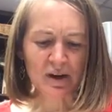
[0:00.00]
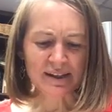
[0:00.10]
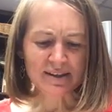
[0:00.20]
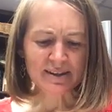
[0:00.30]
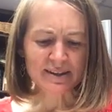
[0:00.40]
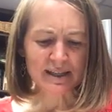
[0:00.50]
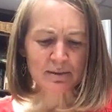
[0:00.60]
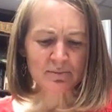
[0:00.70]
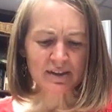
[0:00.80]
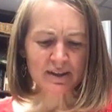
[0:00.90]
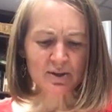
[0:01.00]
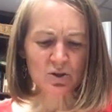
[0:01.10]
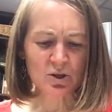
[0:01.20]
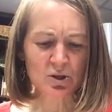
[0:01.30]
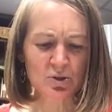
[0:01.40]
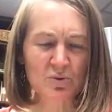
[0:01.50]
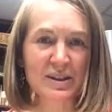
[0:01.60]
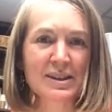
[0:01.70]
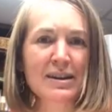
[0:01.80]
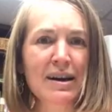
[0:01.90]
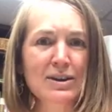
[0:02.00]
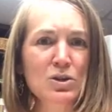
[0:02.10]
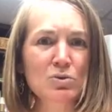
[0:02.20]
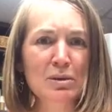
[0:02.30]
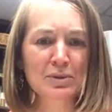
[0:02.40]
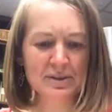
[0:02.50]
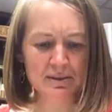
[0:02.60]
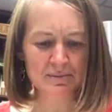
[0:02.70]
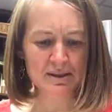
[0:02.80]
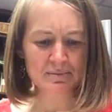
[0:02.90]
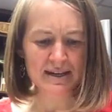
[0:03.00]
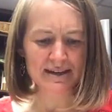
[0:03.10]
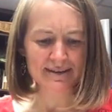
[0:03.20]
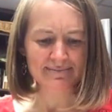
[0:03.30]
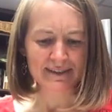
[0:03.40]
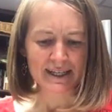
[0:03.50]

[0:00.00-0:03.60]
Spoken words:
to write the same things to you is not troublesome to me,